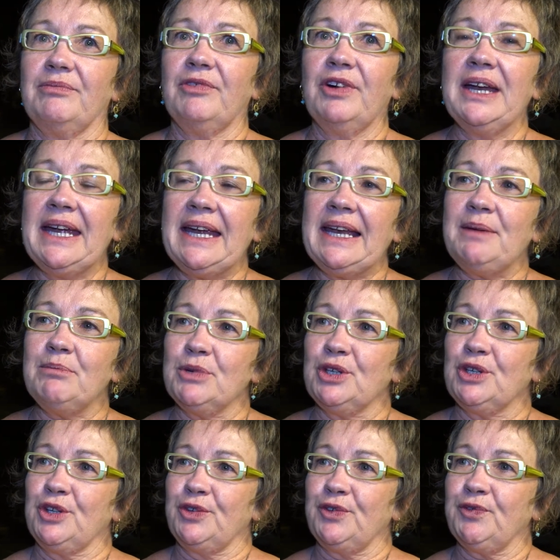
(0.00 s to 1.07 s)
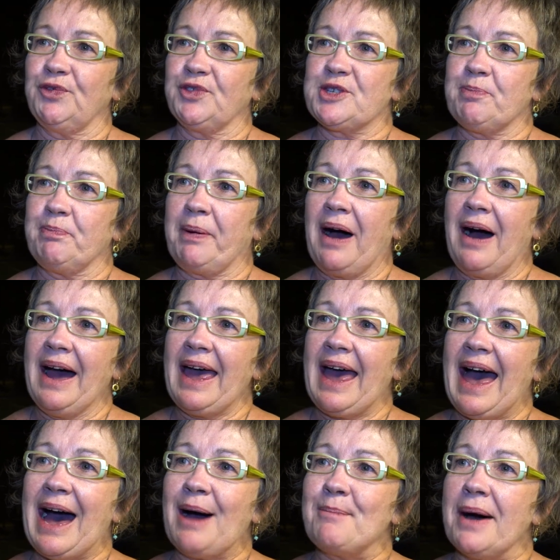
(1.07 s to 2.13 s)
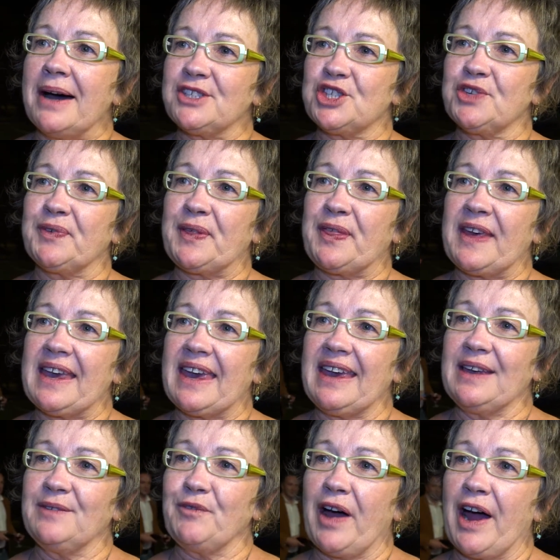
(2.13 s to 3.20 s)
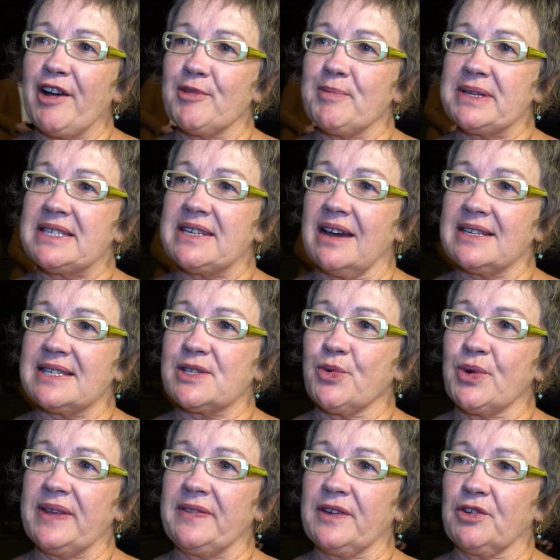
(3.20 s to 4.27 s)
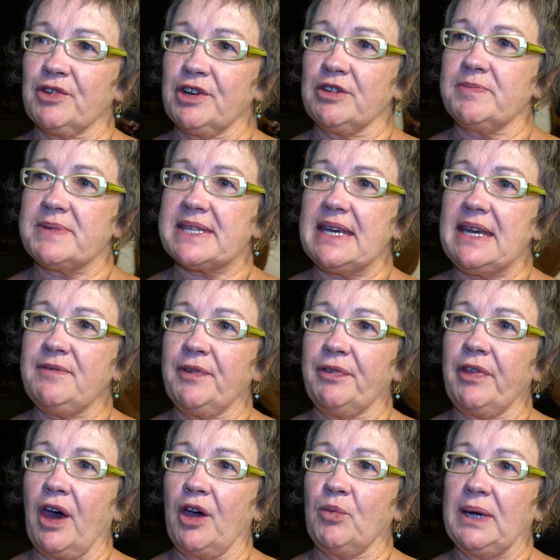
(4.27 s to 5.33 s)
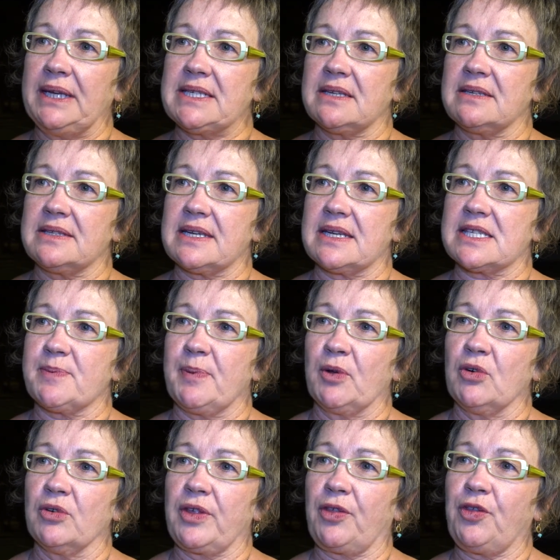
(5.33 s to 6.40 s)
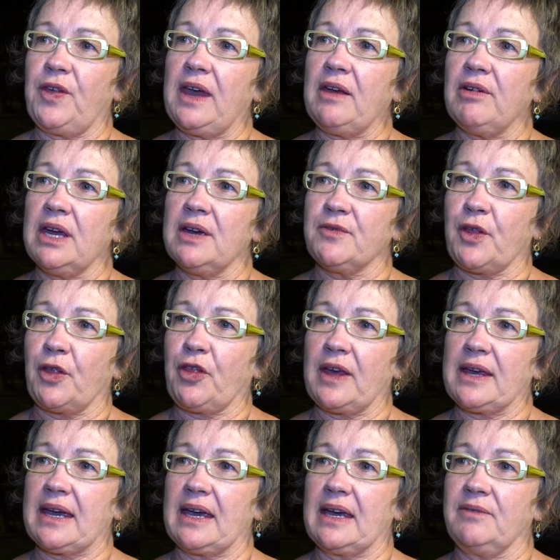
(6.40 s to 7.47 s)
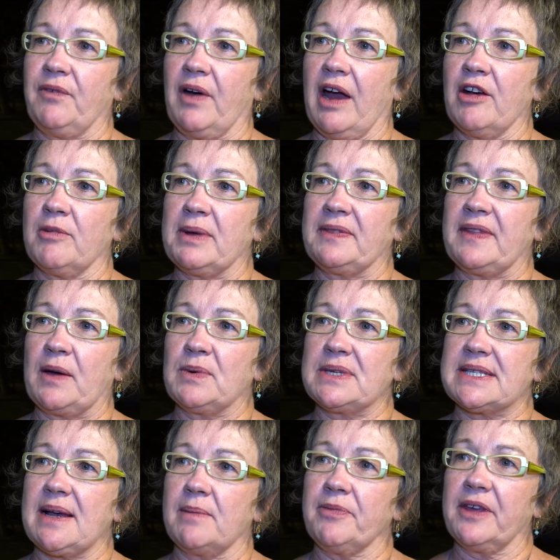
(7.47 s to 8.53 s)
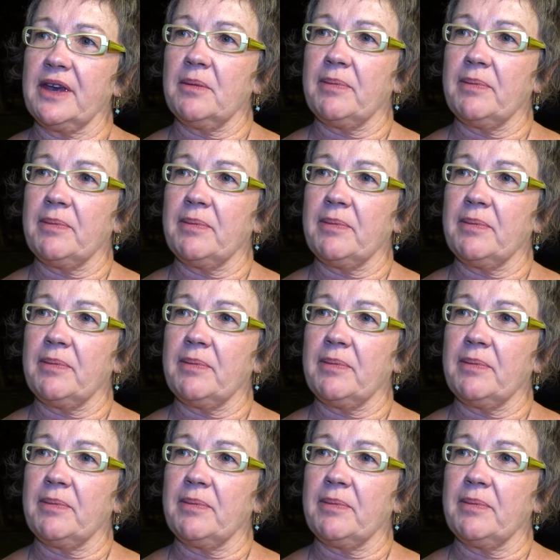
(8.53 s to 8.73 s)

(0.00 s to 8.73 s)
really moved by how much of a thinking environment I saw in the groups. Even though we didn't explore the theory of the thinking environment, there was something